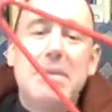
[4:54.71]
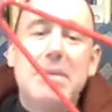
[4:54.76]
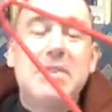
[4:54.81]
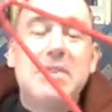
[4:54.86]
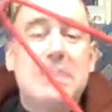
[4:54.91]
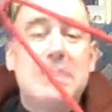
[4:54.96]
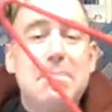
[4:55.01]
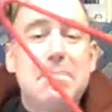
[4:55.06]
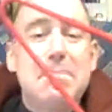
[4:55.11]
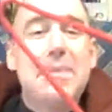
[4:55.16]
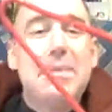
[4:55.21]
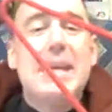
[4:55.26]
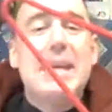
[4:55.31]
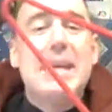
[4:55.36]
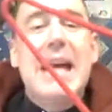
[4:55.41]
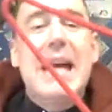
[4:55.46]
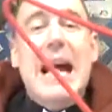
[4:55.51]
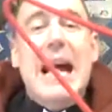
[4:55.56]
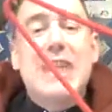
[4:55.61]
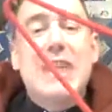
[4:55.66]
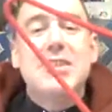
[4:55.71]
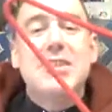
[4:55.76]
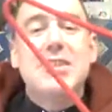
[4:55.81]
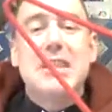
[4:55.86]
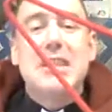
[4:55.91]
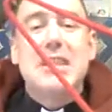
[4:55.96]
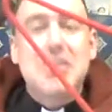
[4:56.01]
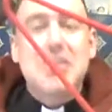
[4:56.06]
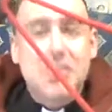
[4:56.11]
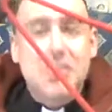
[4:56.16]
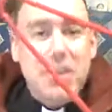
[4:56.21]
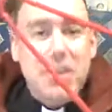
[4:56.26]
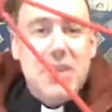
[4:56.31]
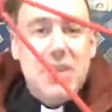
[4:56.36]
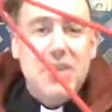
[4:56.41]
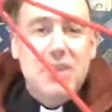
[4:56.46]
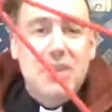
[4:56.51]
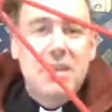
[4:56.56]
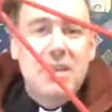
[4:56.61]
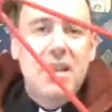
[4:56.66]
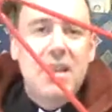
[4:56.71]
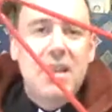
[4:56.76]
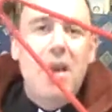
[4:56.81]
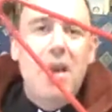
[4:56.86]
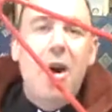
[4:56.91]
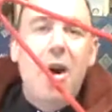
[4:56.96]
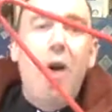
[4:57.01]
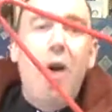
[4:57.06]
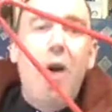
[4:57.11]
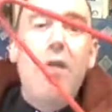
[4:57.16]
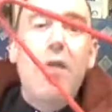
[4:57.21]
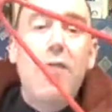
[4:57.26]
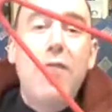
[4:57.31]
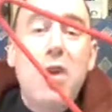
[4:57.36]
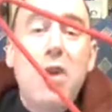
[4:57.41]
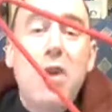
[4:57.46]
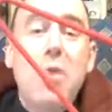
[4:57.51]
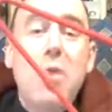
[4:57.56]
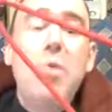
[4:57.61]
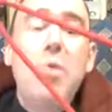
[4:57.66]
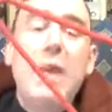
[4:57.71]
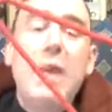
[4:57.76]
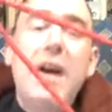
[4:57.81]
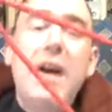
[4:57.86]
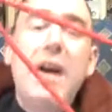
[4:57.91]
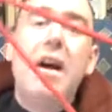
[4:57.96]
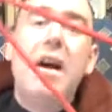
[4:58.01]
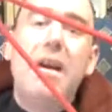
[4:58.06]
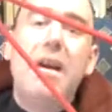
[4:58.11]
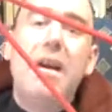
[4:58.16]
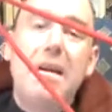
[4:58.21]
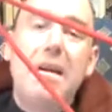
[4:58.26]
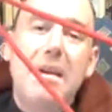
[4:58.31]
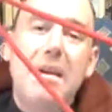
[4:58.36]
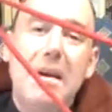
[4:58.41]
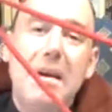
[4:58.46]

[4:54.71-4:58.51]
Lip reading: but simply as an expression of who we are